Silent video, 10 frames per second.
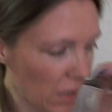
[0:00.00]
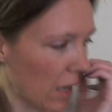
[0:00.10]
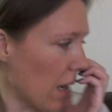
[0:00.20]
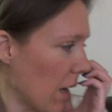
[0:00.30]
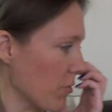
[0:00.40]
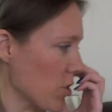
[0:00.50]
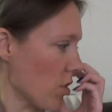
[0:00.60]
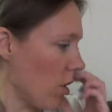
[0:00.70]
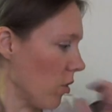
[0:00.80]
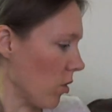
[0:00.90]
I haven't done
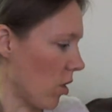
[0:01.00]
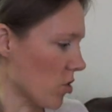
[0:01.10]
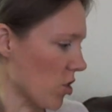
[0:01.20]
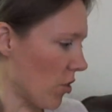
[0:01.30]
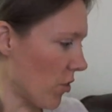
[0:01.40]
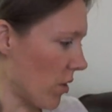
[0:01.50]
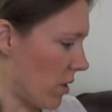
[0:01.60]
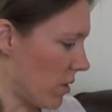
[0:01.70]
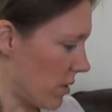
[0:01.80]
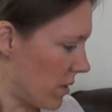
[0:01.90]
a whole lot on.
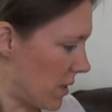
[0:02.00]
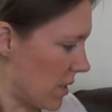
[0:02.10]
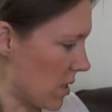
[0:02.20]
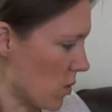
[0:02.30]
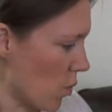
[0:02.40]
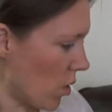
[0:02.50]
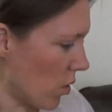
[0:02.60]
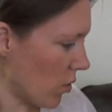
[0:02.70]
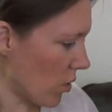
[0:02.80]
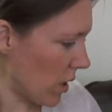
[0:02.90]
This
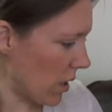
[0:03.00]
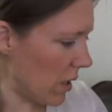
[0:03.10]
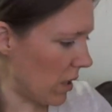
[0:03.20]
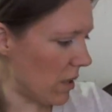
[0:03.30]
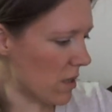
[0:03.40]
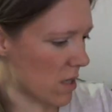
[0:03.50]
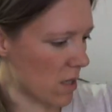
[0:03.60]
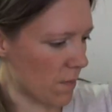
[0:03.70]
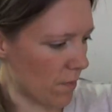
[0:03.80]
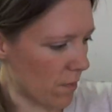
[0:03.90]
one is,